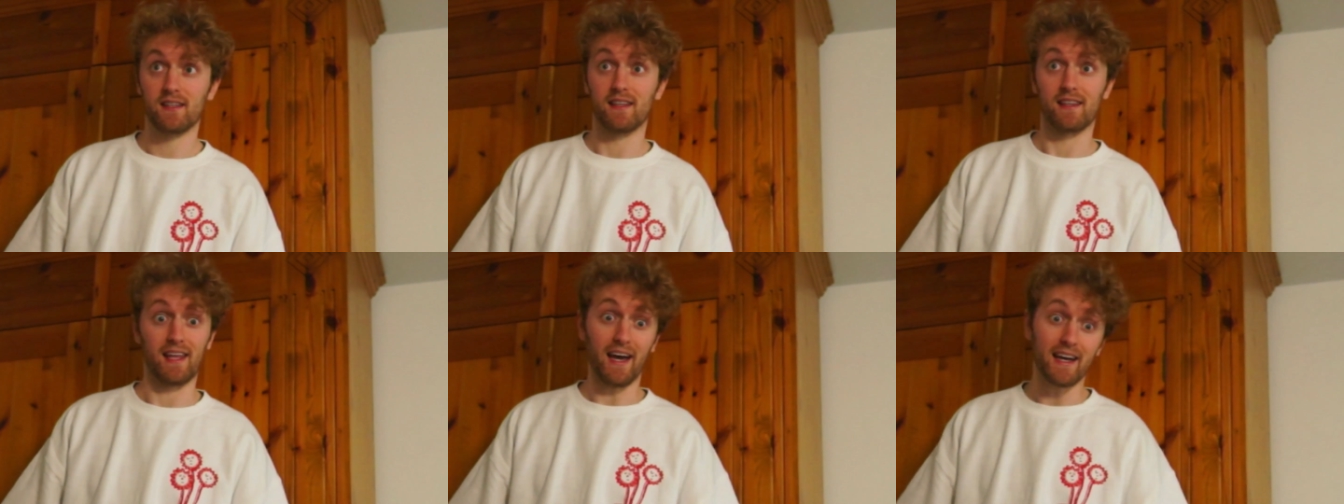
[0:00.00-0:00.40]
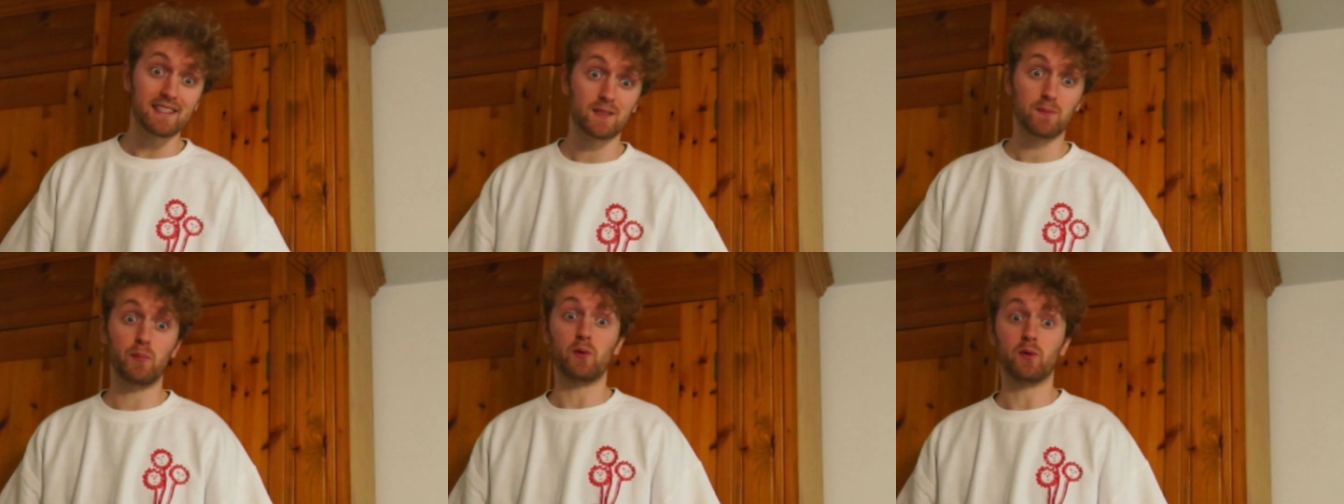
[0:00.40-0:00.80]
That
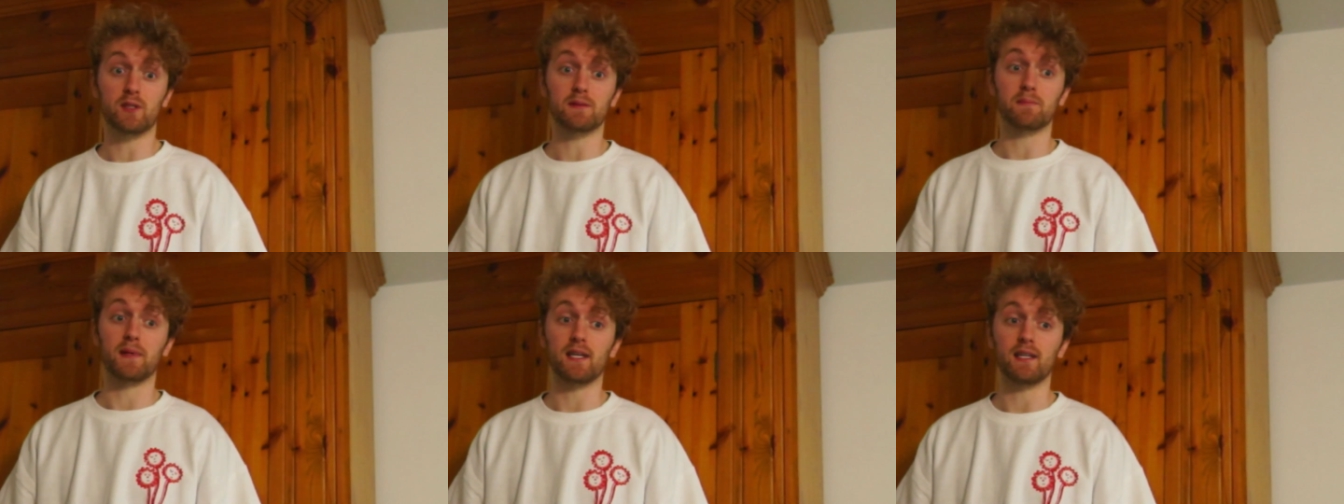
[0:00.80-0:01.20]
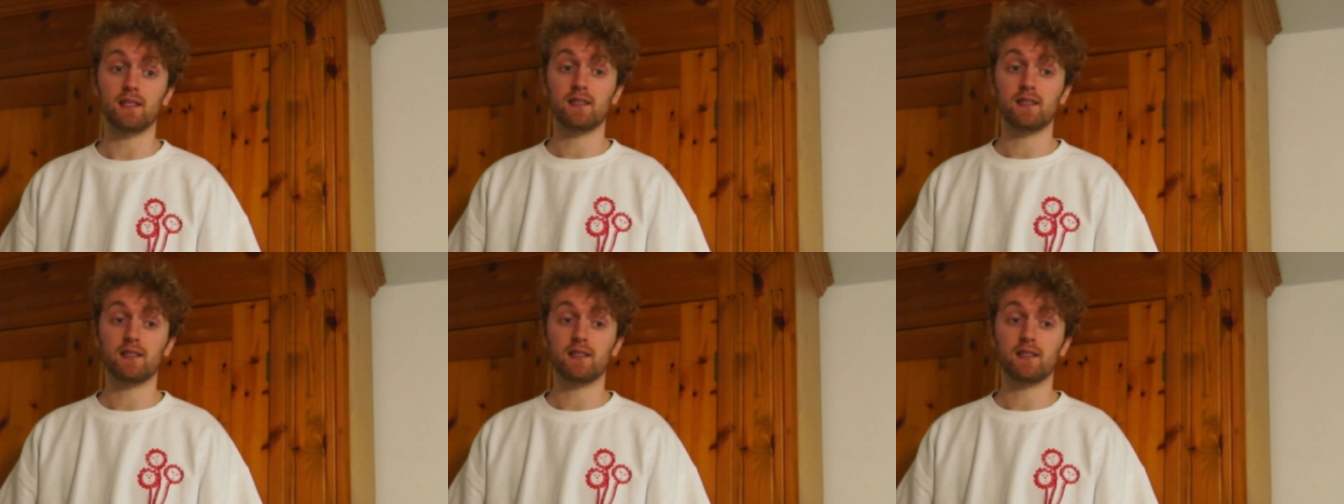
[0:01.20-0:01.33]
spooks me.